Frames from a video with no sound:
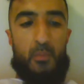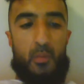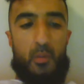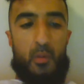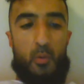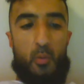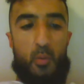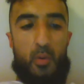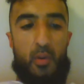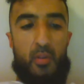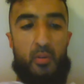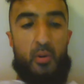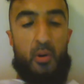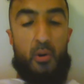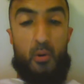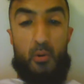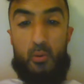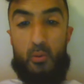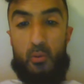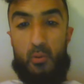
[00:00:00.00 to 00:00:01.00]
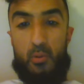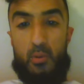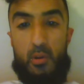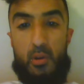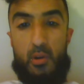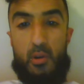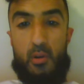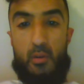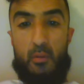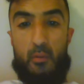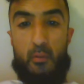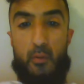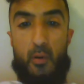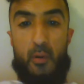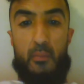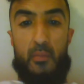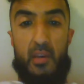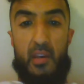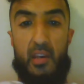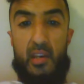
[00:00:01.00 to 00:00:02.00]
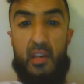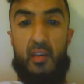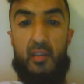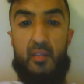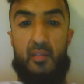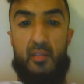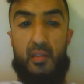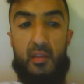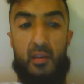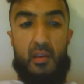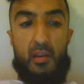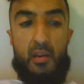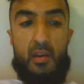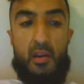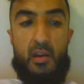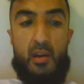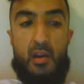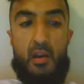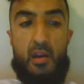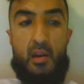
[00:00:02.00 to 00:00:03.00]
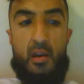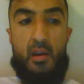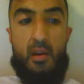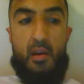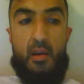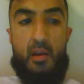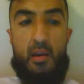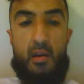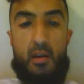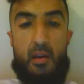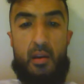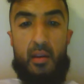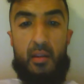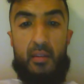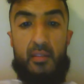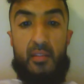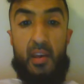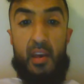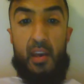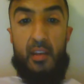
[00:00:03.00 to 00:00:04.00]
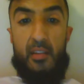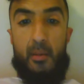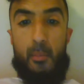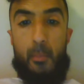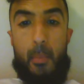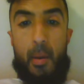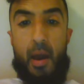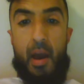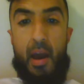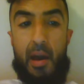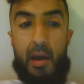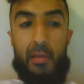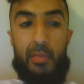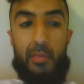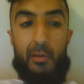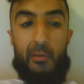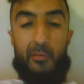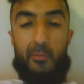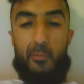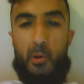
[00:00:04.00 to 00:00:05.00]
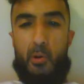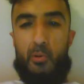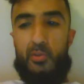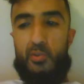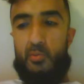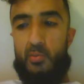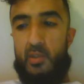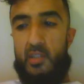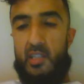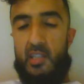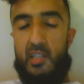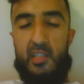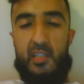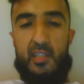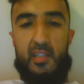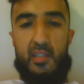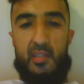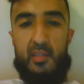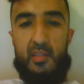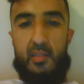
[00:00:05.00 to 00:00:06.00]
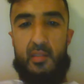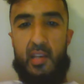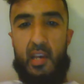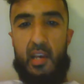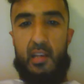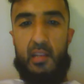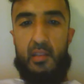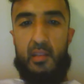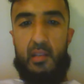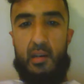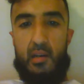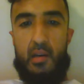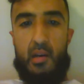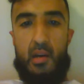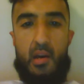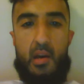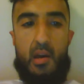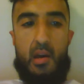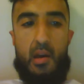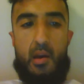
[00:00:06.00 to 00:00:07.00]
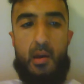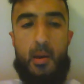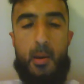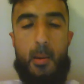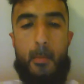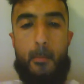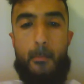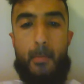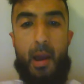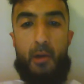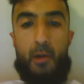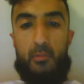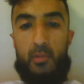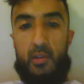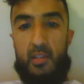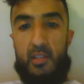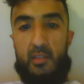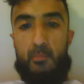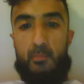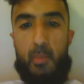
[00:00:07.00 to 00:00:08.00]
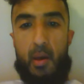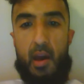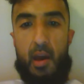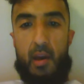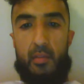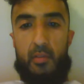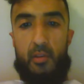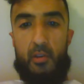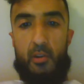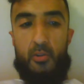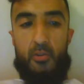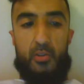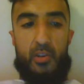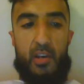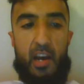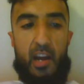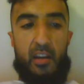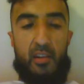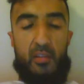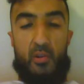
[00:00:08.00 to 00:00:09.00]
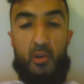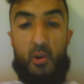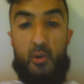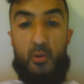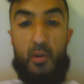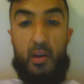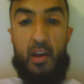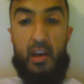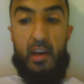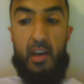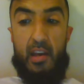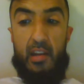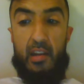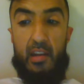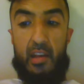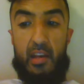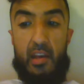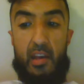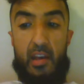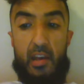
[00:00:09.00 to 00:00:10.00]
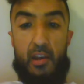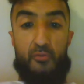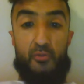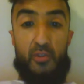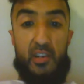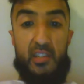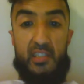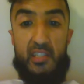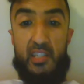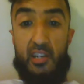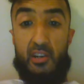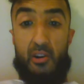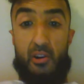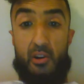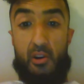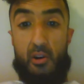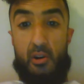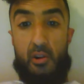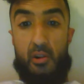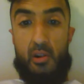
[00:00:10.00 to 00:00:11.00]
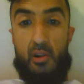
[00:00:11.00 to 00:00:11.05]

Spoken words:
withhold from the easy and take the path of most resistance. Take the mountainous path. You got to go ahead and risk it all,